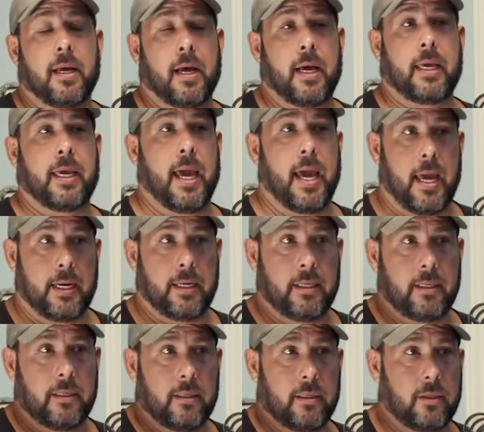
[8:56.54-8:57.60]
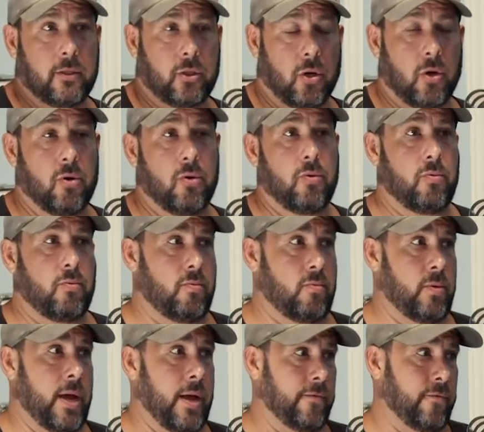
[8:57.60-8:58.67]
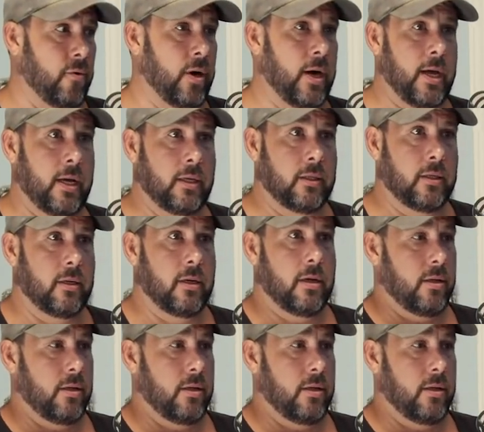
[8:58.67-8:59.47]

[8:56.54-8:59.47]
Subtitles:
again, so we had 4 days,